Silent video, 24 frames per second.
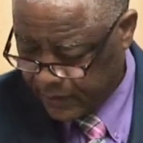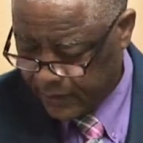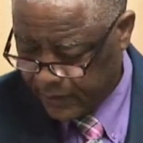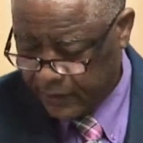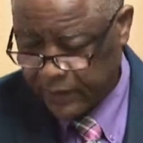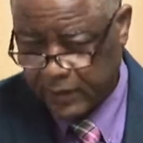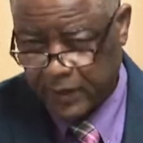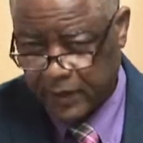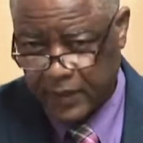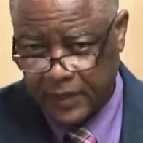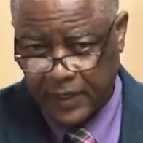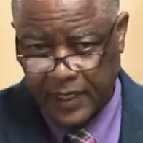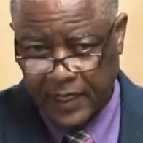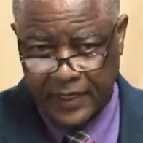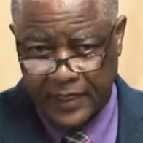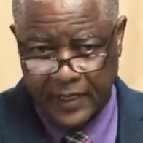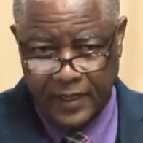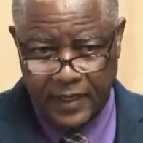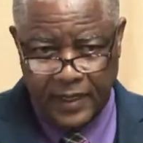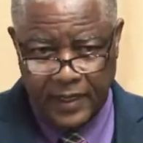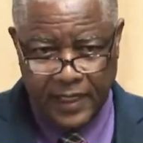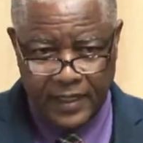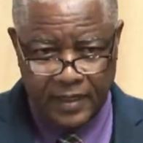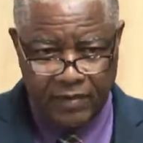to the
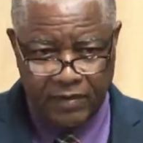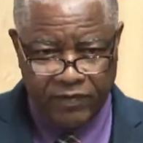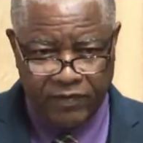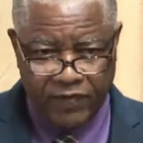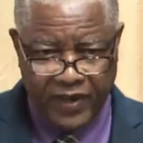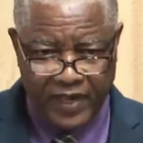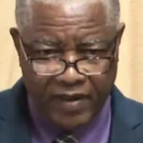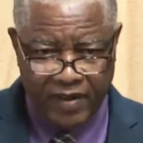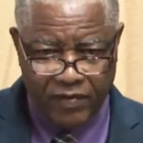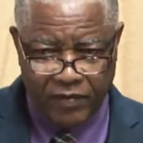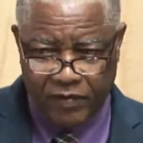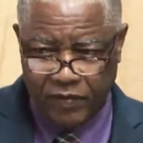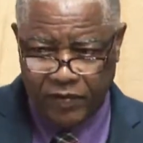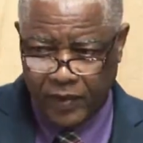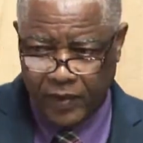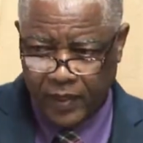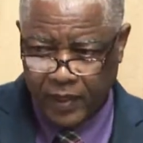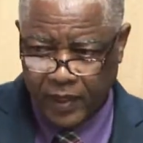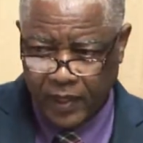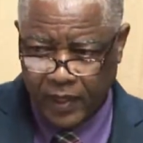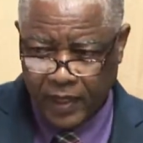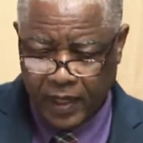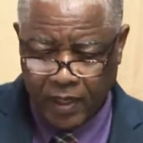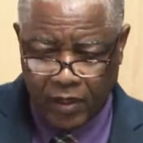1995
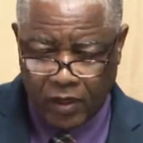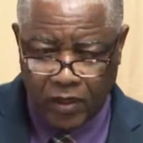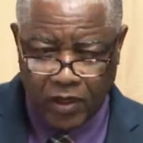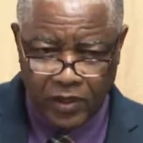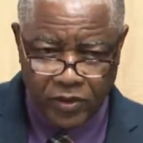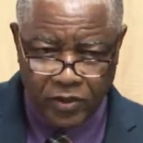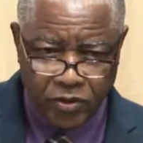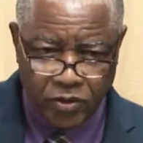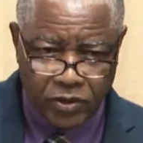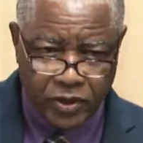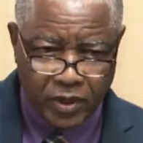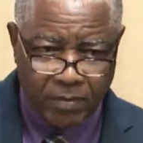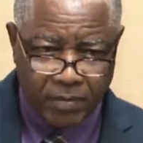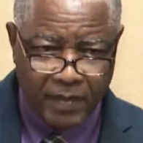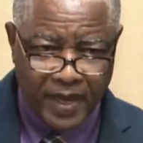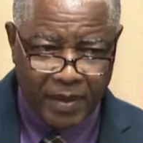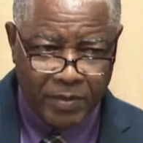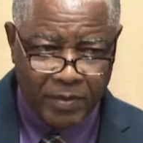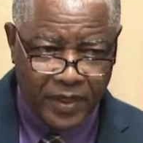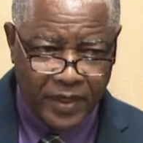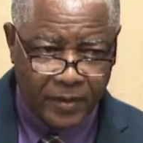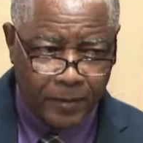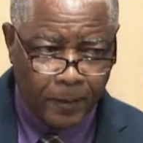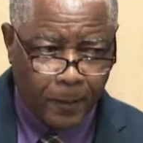Constitutional
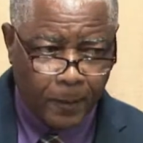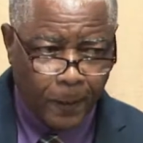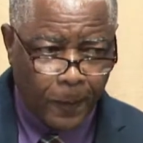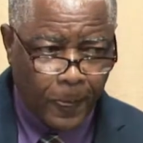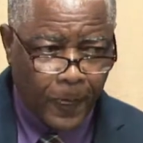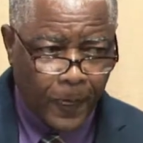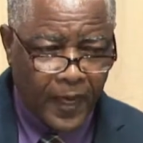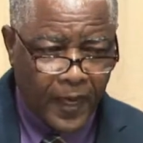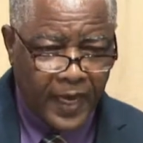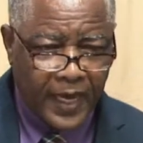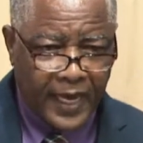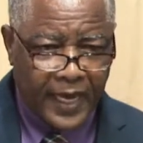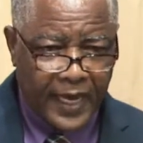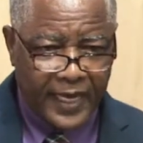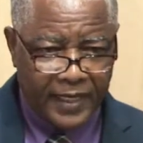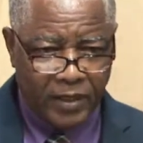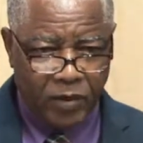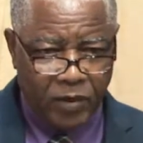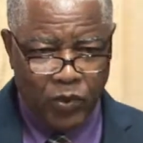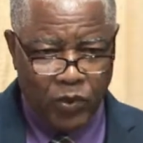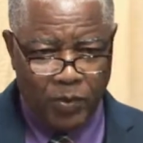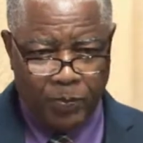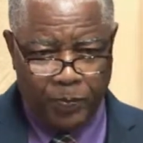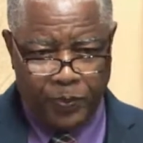Amendment. And
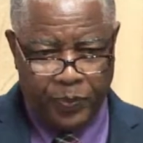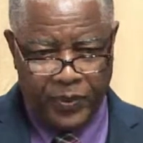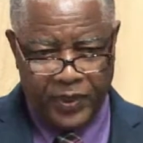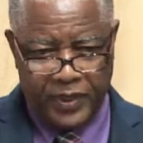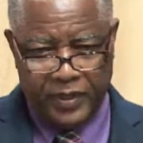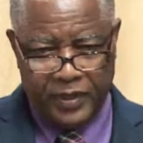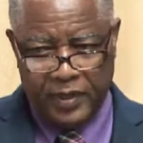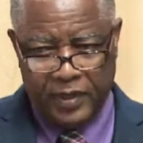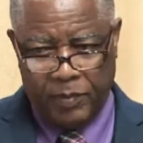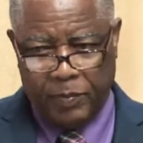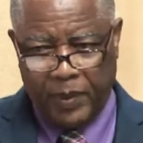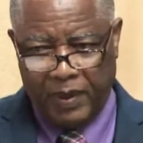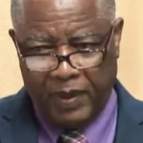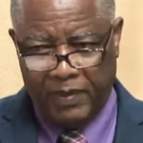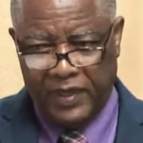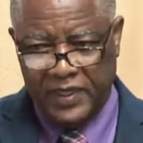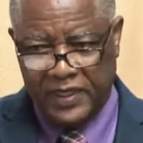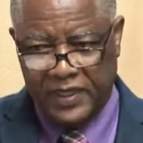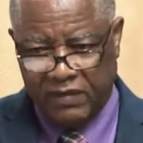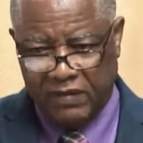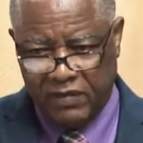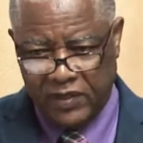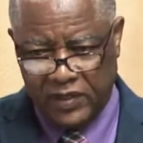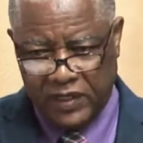we put the public
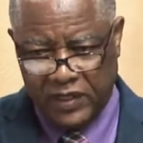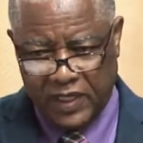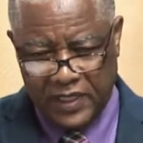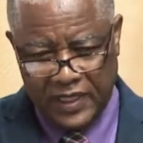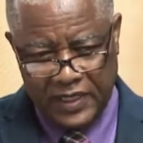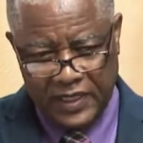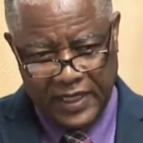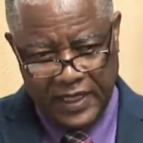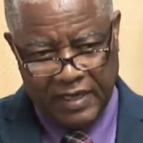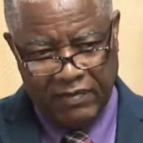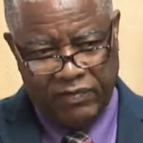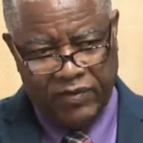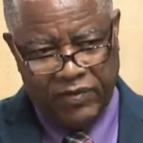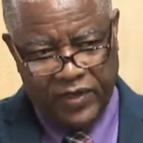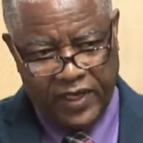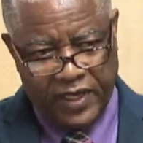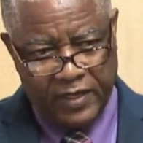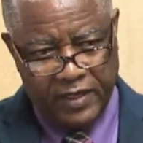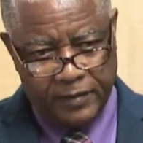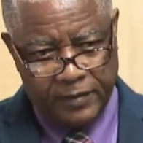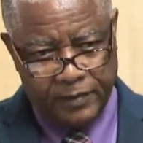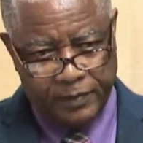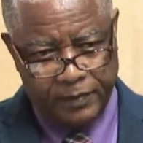servants on the same footing.